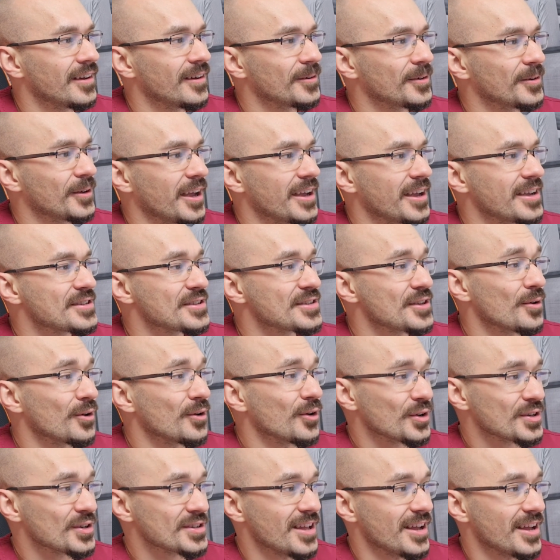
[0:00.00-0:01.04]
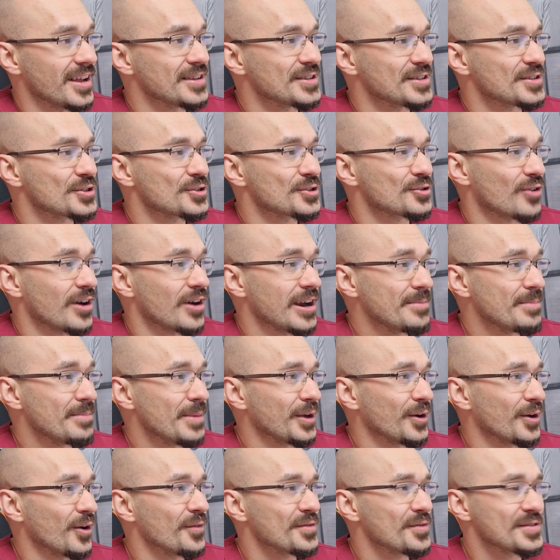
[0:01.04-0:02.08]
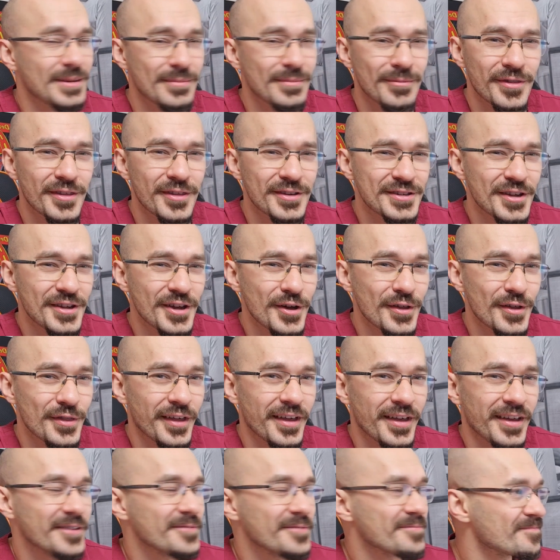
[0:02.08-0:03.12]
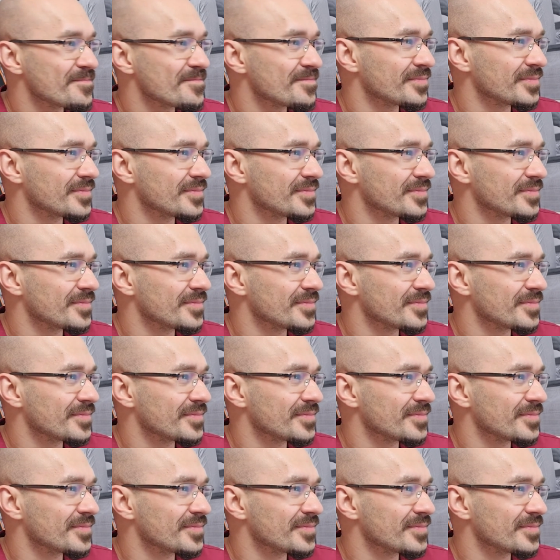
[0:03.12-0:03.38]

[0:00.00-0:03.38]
Okay, so it looks like he's scraping off some of the dirt there.